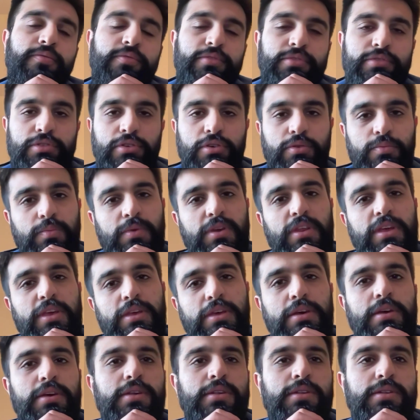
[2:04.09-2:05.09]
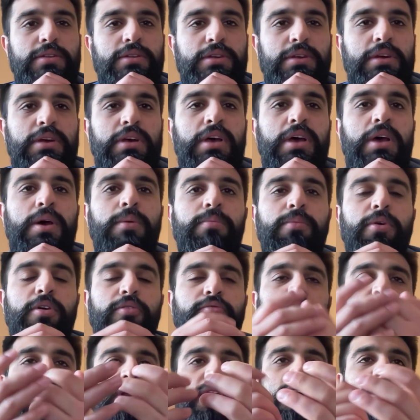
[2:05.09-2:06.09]
for so many years.
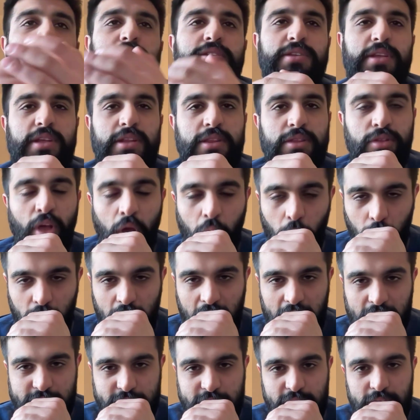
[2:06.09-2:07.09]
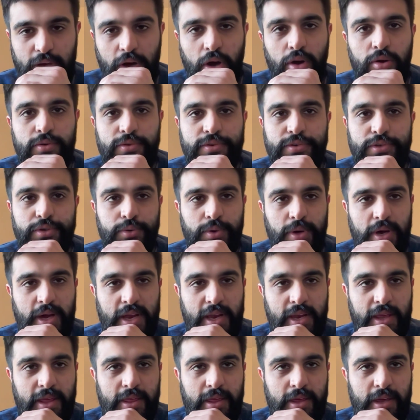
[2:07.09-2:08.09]
But realise that no one actually owes you
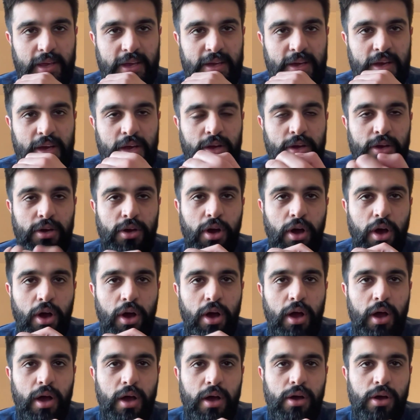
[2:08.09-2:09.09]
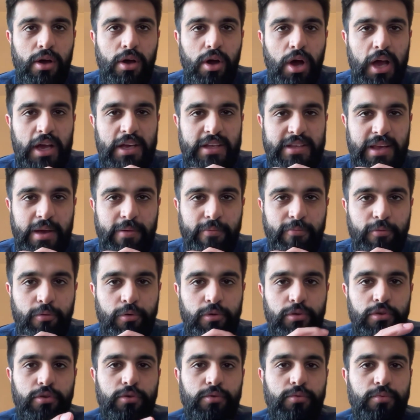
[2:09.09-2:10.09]
anything, except
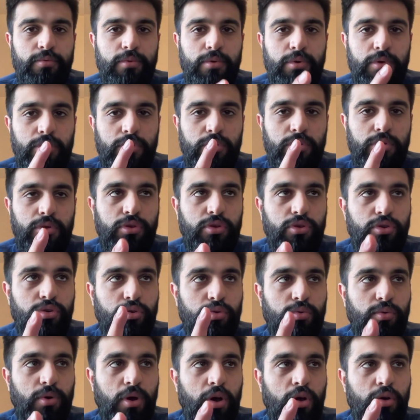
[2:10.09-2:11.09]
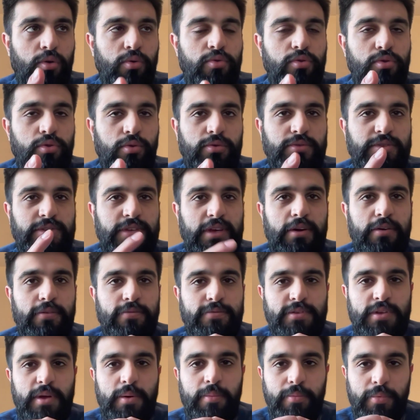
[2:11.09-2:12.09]
for you. You owe
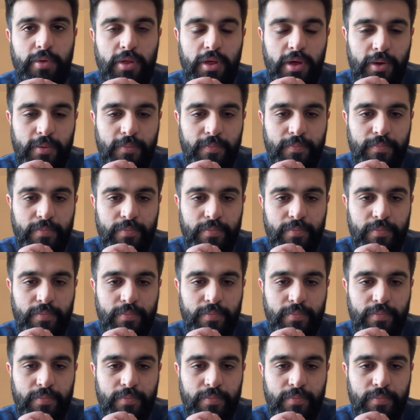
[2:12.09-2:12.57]
yourself something.